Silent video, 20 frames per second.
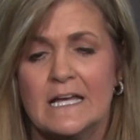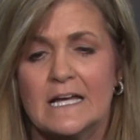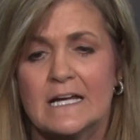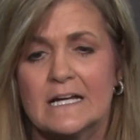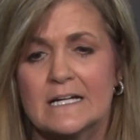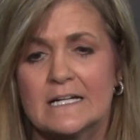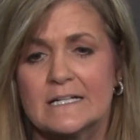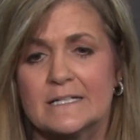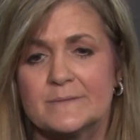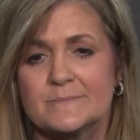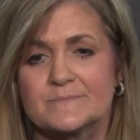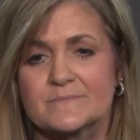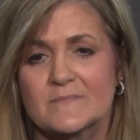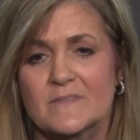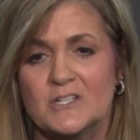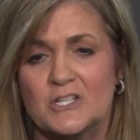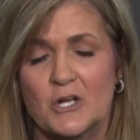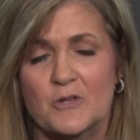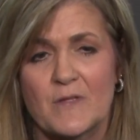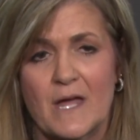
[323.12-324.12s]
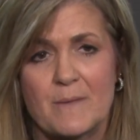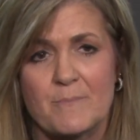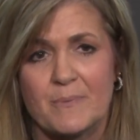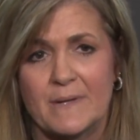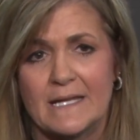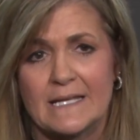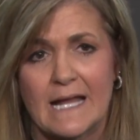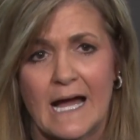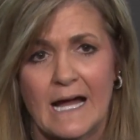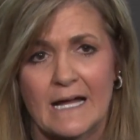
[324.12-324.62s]
Um, you know, they
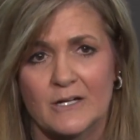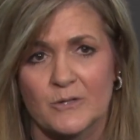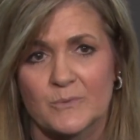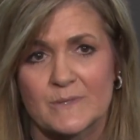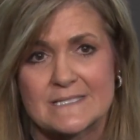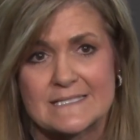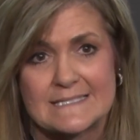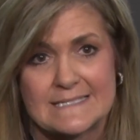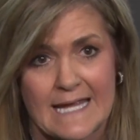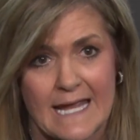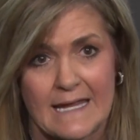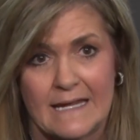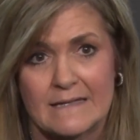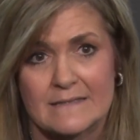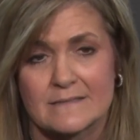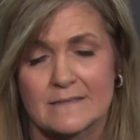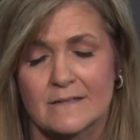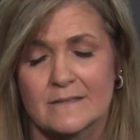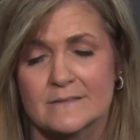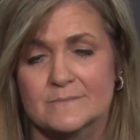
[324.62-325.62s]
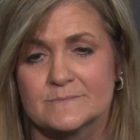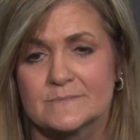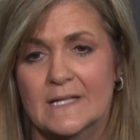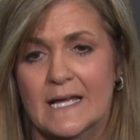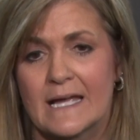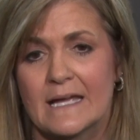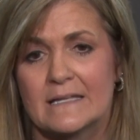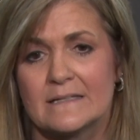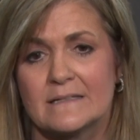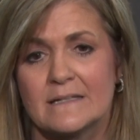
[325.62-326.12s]
beat Iowa State, um,
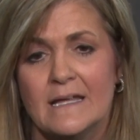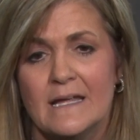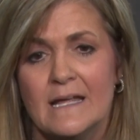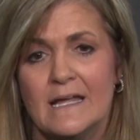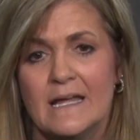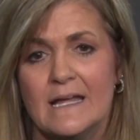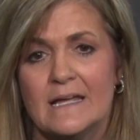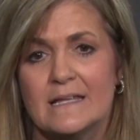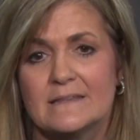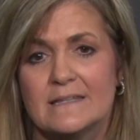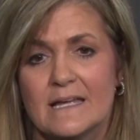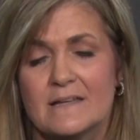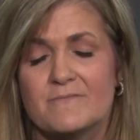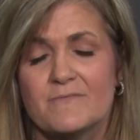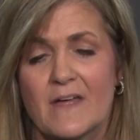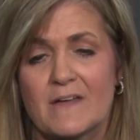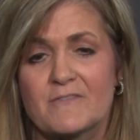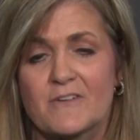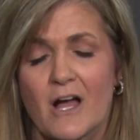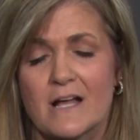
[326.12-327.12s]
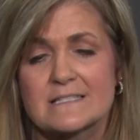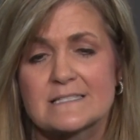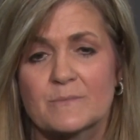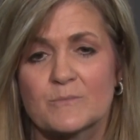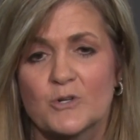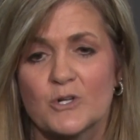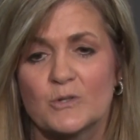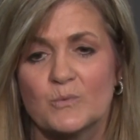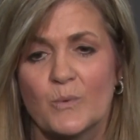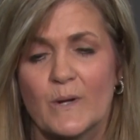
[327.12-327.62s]
and they've they've got
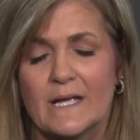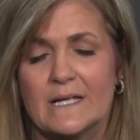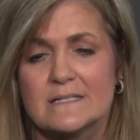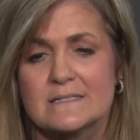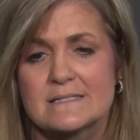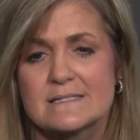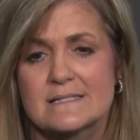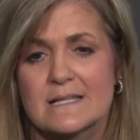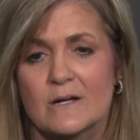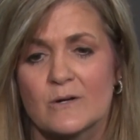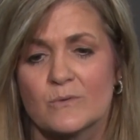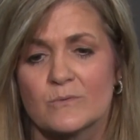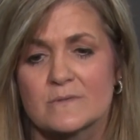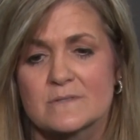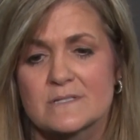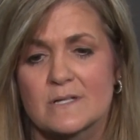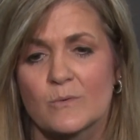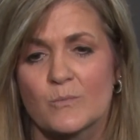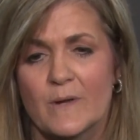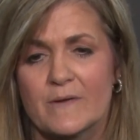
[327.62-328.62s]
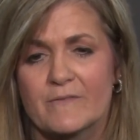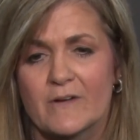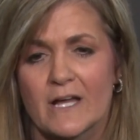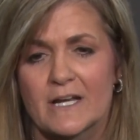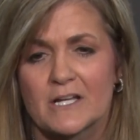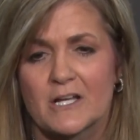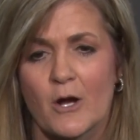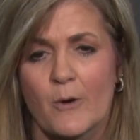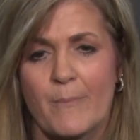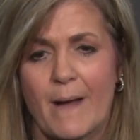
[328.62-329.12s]
some good wins. So so we've got
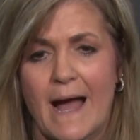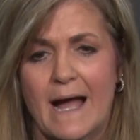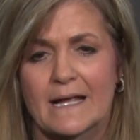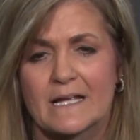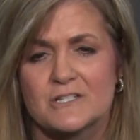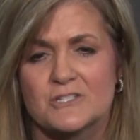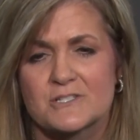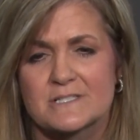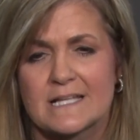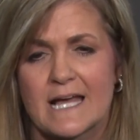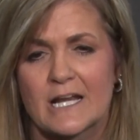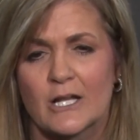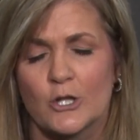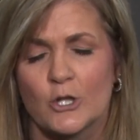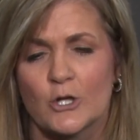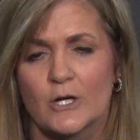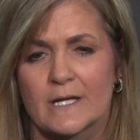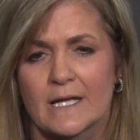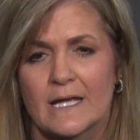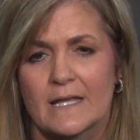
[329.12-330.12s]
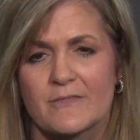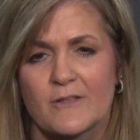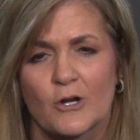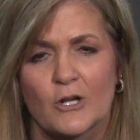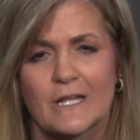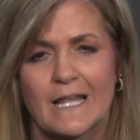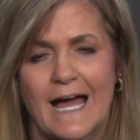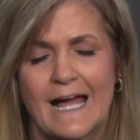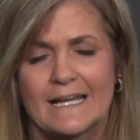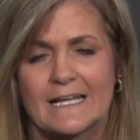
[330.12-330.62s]
to go back and just kind of look at their
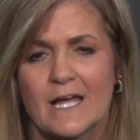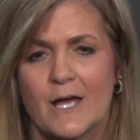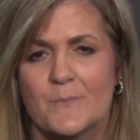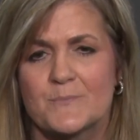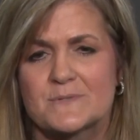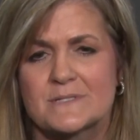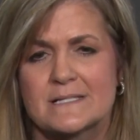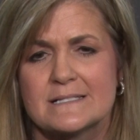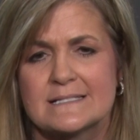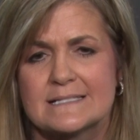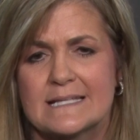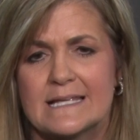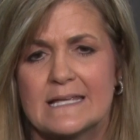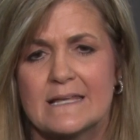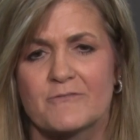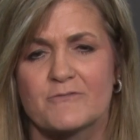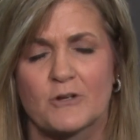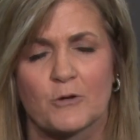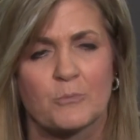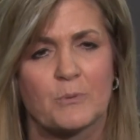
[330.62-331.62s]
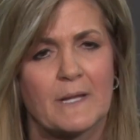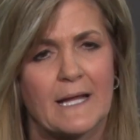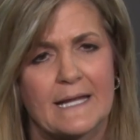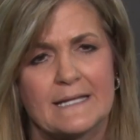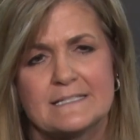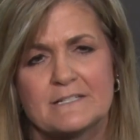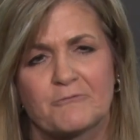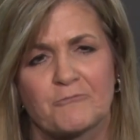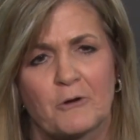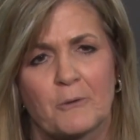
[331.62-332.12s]
lineups and see if they're
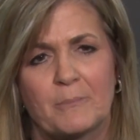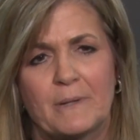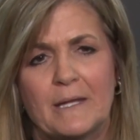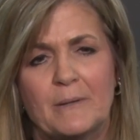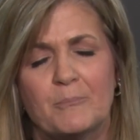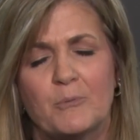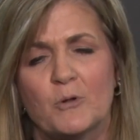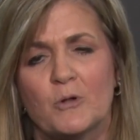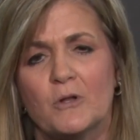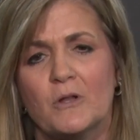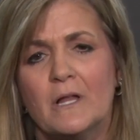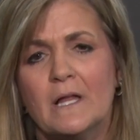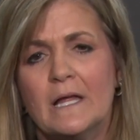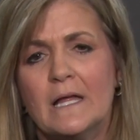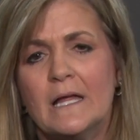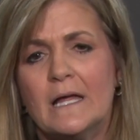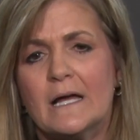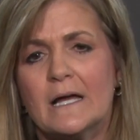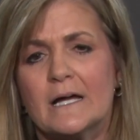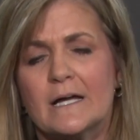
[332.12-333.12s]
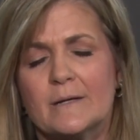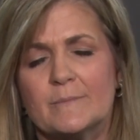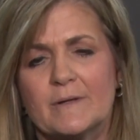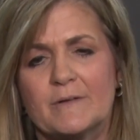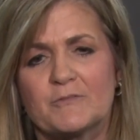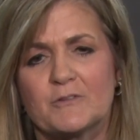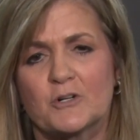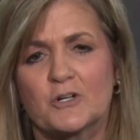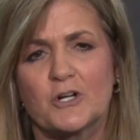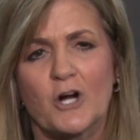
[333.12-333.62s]
playing different people, um,
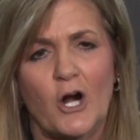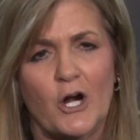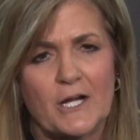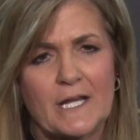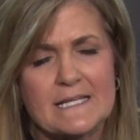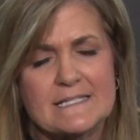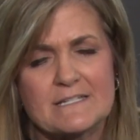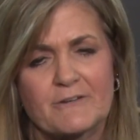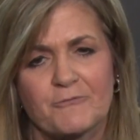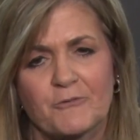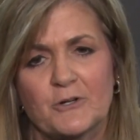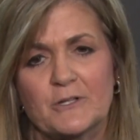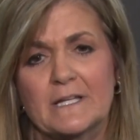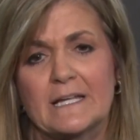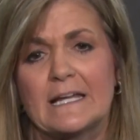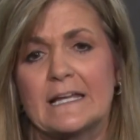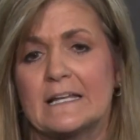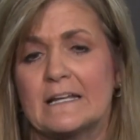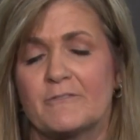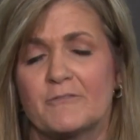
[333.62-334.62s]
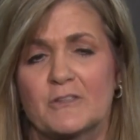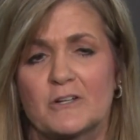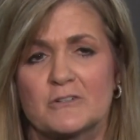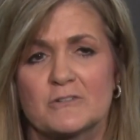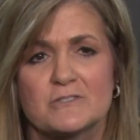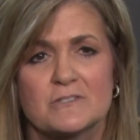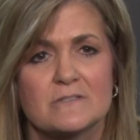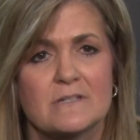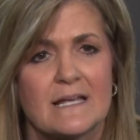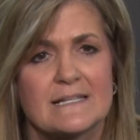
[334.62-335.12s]
if they're guarding differently, and if
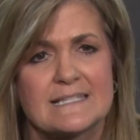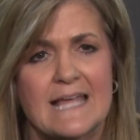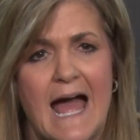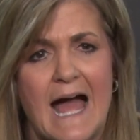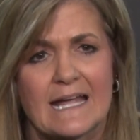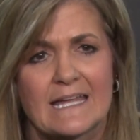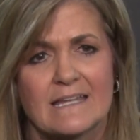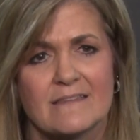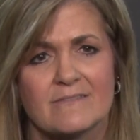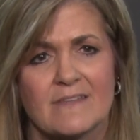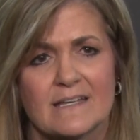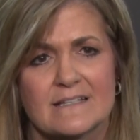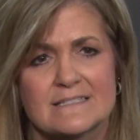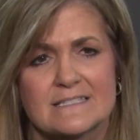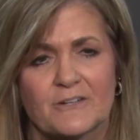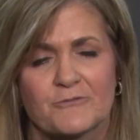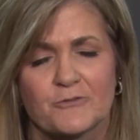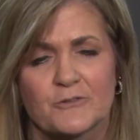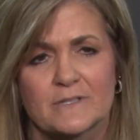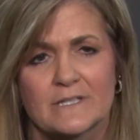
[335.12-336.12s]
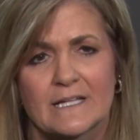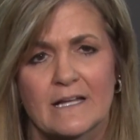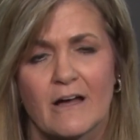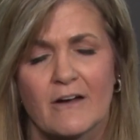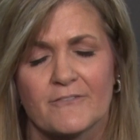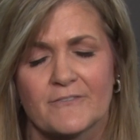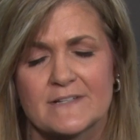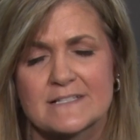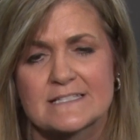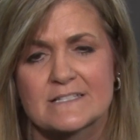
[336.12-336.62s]
they're attacking things differently
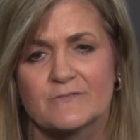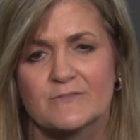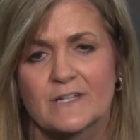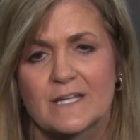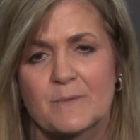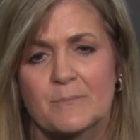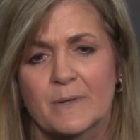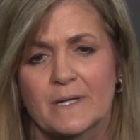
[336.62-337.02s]
offensively.